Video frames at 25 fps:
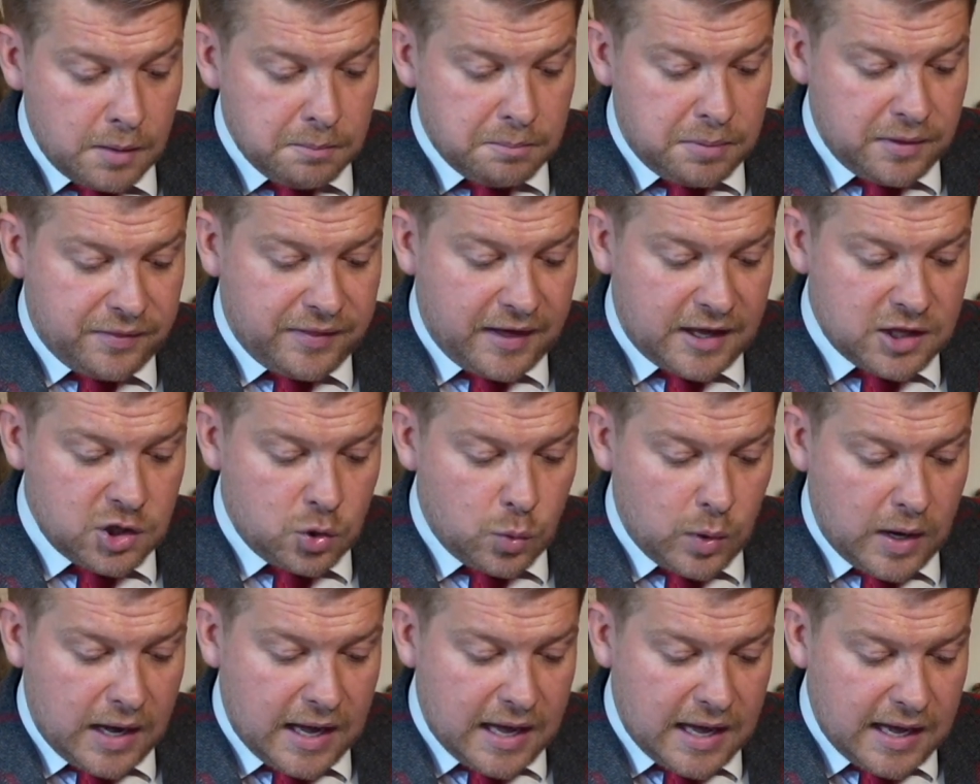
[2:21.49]
but that
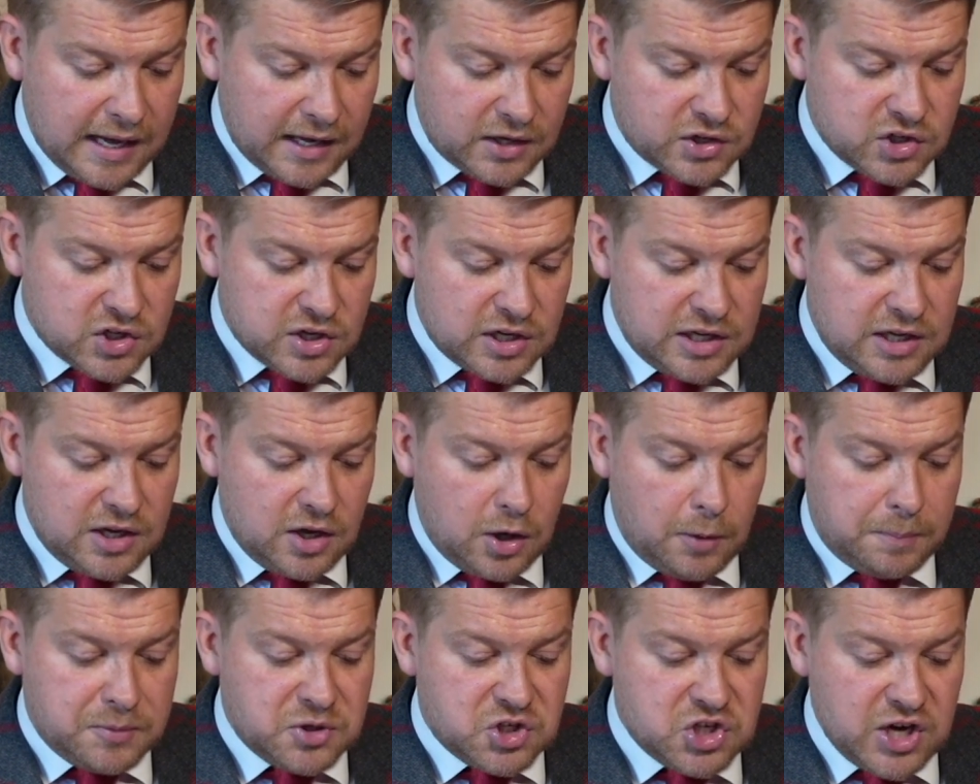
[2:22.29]
you were
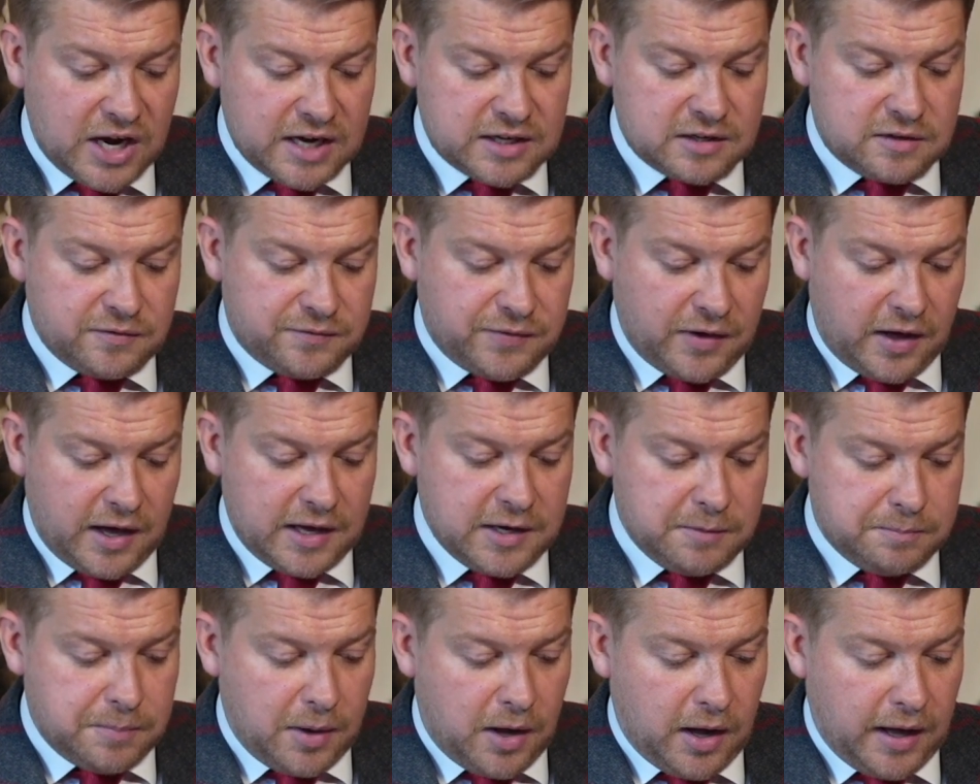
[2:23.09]
actually
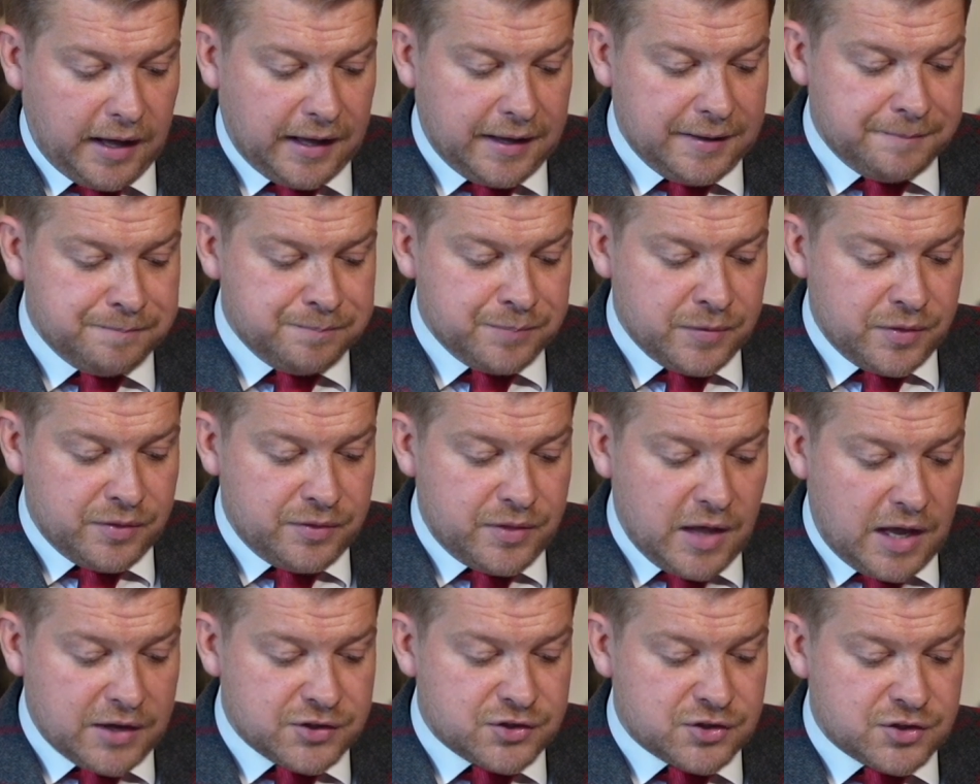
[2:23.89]
objectified by,
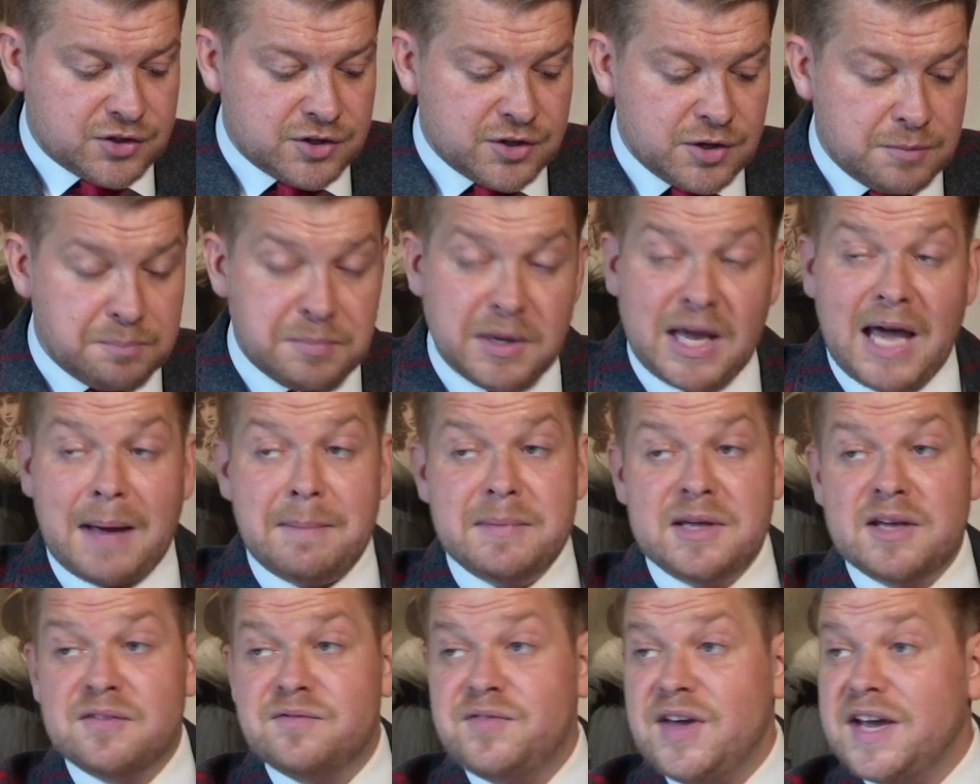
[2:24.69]
thus
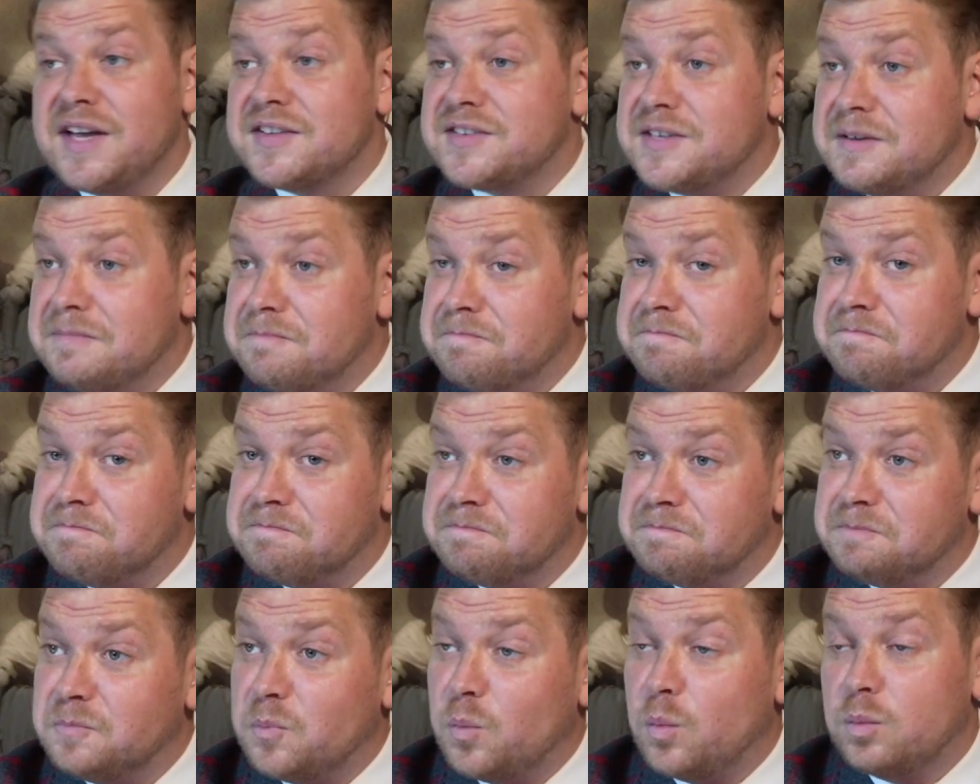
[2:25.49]
becoming a victim
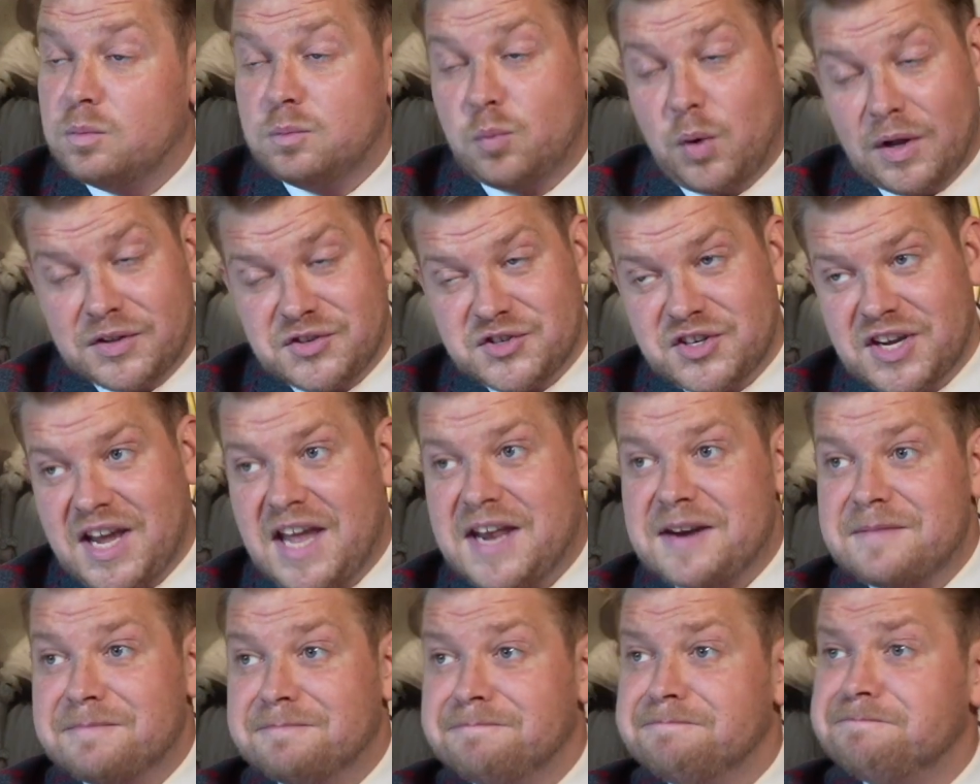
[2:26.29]
once
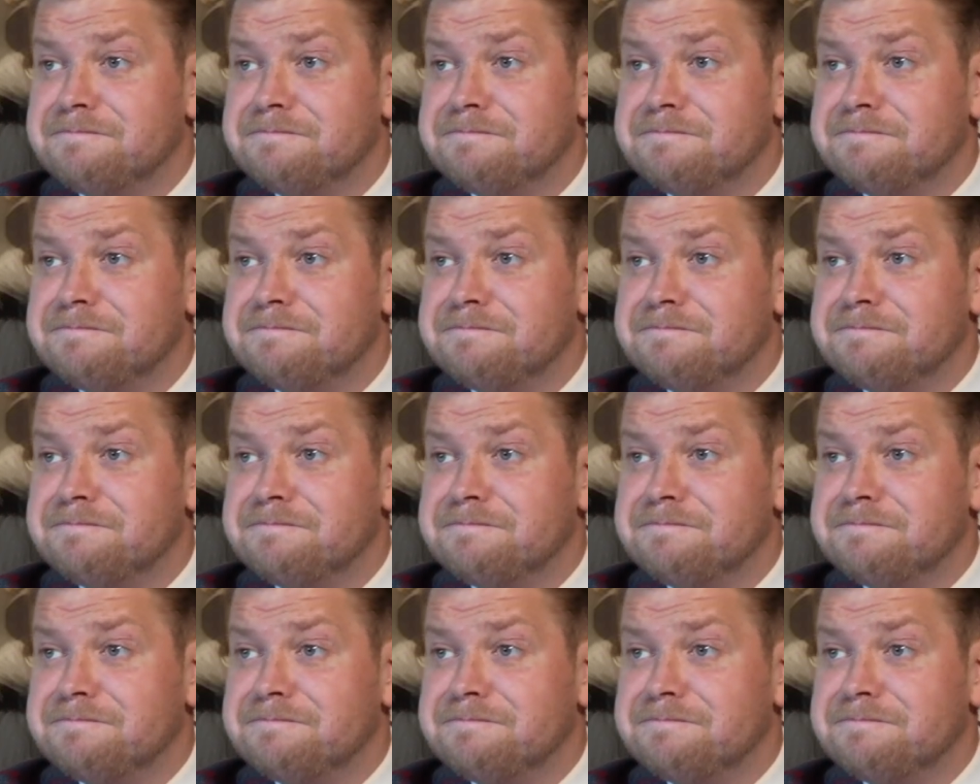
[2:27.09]
again?